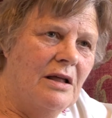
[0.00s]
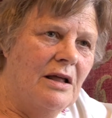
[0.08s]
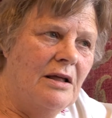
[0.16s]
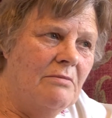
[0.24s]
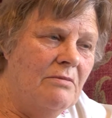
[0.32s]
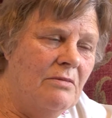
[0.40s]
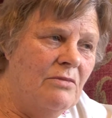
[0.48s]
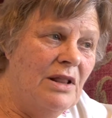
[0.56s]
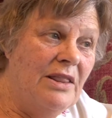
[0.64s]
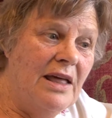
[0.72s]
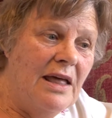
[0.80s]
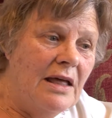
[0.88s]
Well,
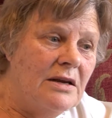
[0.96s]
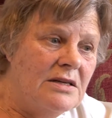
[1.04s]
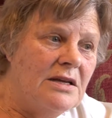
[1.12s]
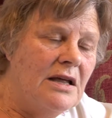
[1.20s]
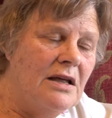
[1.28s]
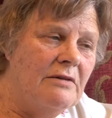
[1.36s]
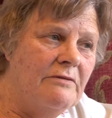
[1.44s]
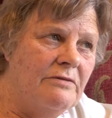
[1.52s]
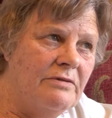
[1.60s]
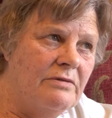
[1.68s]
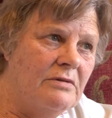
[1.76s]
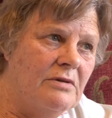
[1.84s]
they had to
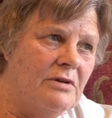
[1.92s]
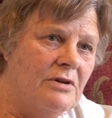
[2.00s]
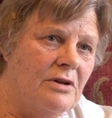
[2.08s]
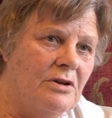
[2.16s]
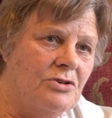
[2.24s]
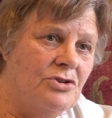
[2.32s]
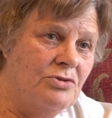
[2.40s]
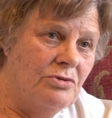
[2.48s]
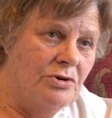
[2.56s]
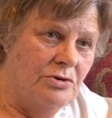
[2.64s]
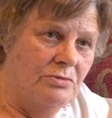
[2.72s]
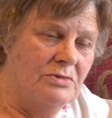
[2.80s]
have 2
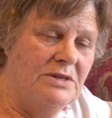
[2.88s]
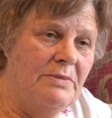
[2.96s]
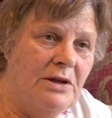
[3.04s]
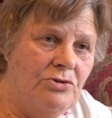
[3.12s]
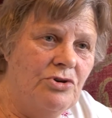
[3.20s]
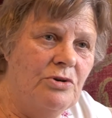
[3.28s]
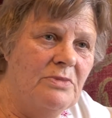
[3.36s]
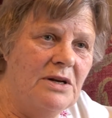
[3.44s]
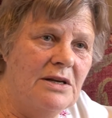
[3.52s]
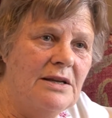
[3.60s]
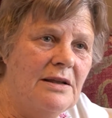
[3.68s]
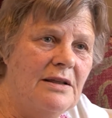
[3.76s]
rooms, a bedroom
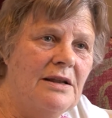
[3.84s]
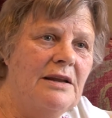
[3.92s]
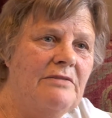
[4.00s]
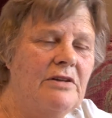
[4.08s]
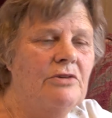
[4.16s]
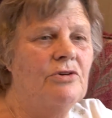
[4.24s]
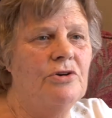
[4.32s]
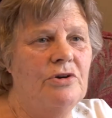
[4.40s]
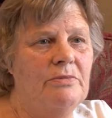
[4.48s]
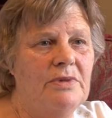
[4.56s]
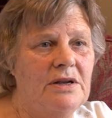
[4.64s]
and a living room,